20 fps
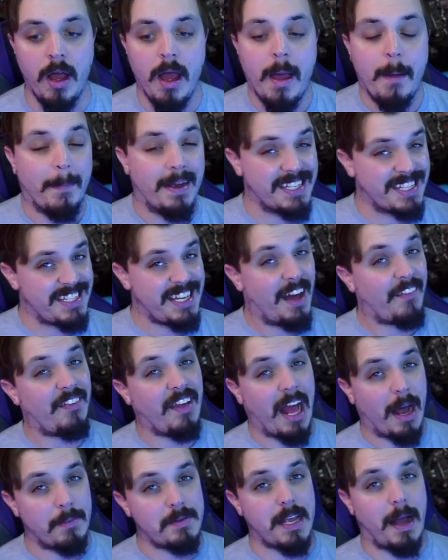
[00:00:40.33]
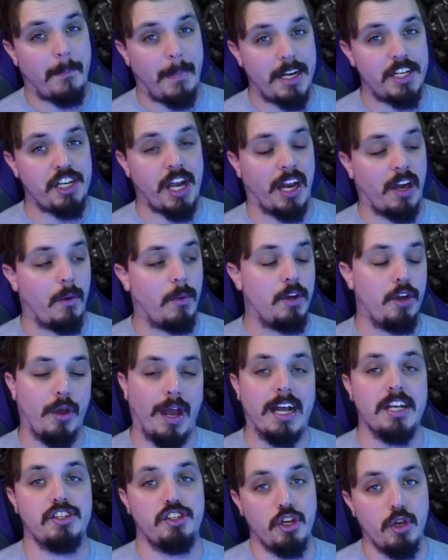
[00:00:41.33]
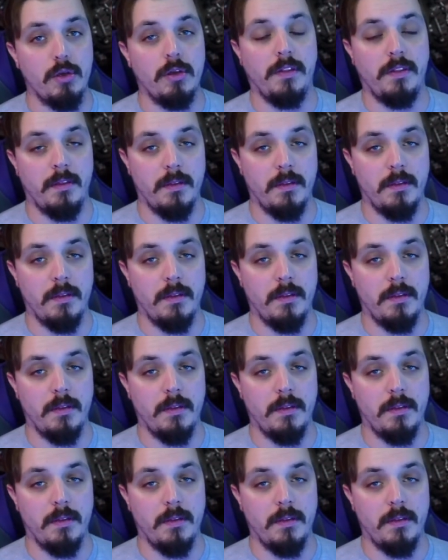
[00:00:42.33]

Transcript: because it definitely helps out my channel when you guys do